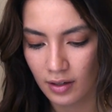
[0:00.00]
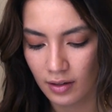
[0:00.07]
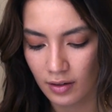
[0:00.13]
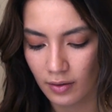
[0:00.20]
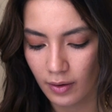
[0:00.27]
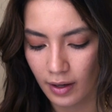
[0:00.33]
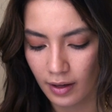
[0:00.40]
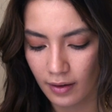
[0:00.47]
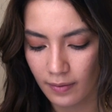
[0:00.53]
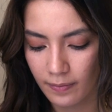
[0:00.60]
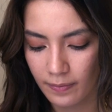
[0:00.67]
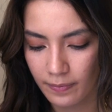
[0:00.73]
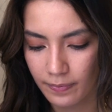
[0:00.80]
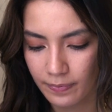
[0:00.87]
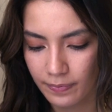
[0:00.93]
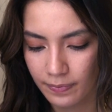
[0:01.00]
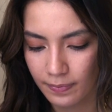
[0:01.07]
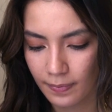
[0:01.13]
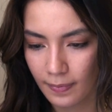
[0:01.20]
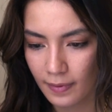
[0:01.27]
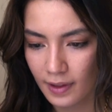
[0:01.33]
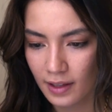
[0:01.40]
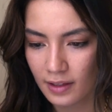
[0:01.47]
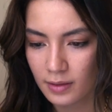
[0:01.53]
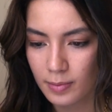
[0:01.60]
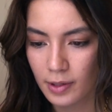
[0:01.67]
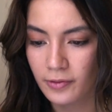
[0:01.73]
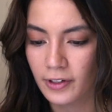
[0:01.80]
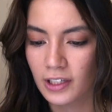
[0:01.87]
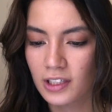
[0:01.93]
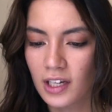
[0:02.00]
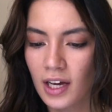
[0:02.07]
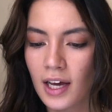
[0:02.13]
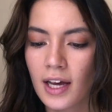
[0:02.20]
Okay. That looks perfect.